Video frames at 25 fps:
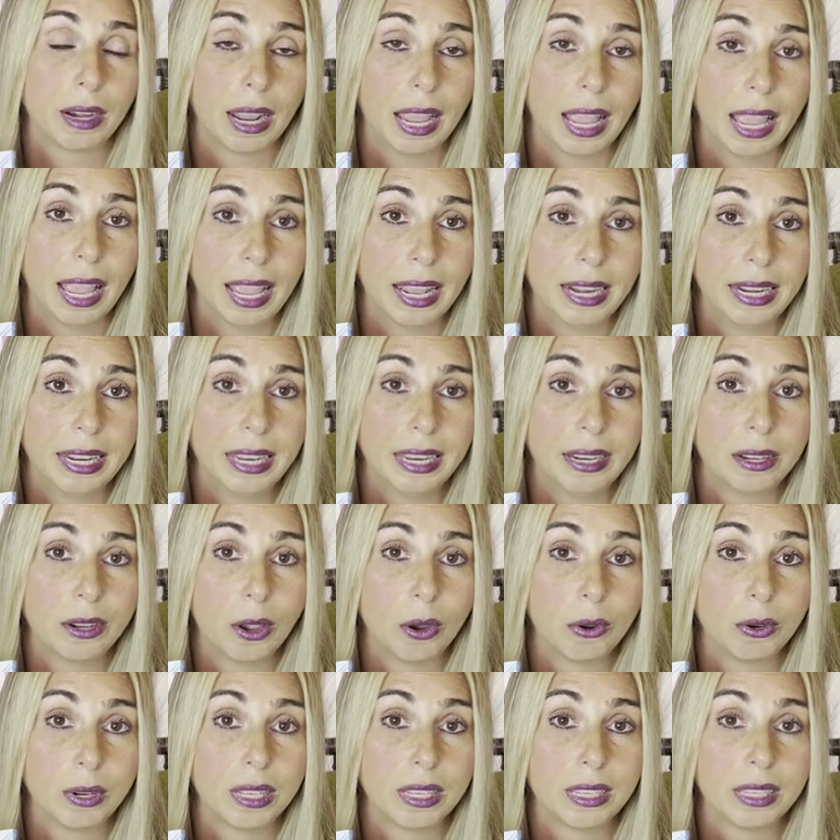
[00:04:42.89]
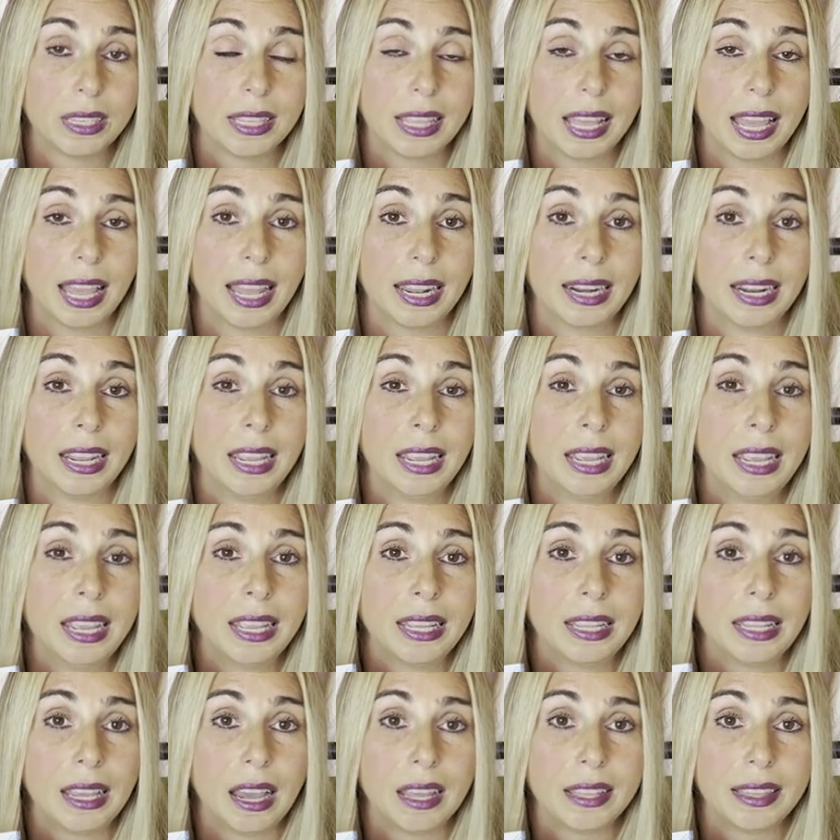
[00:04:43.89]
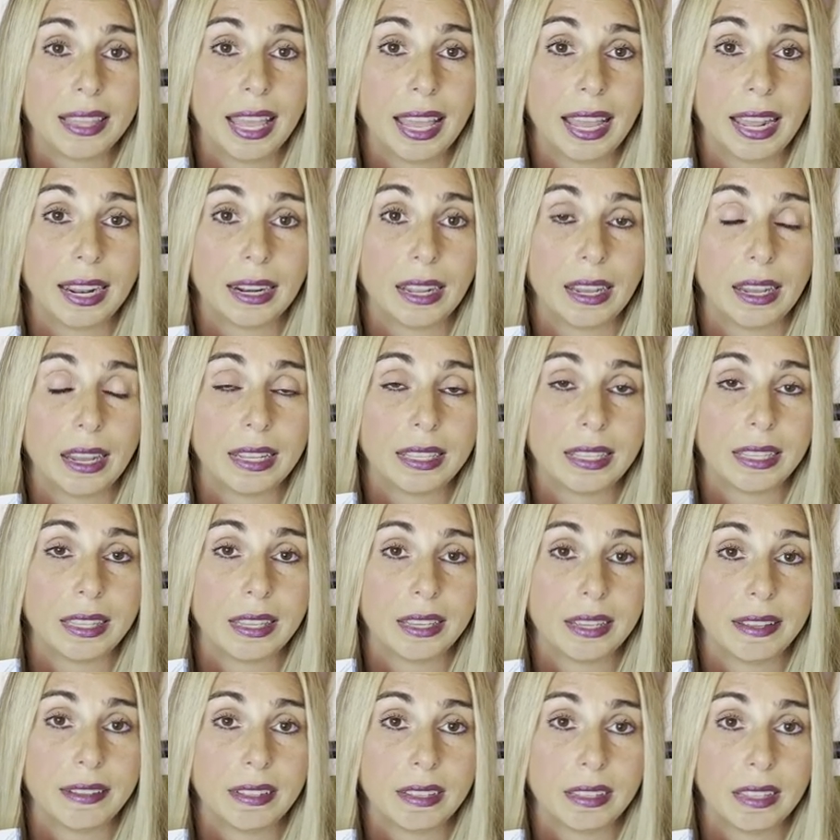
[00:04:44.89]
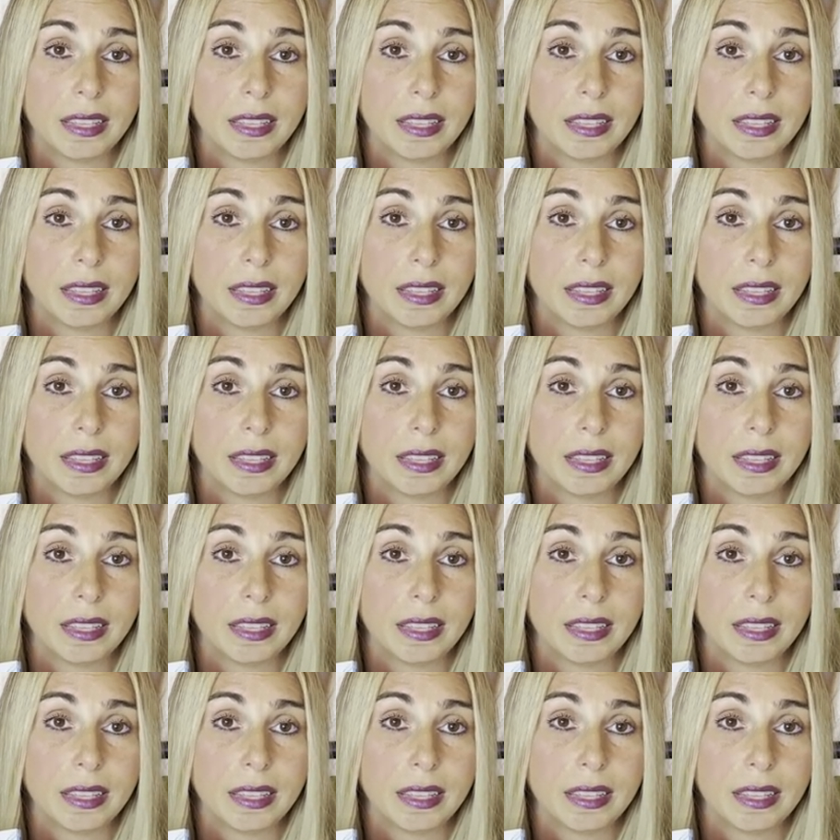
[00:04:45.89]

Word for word: And he noticed that that the,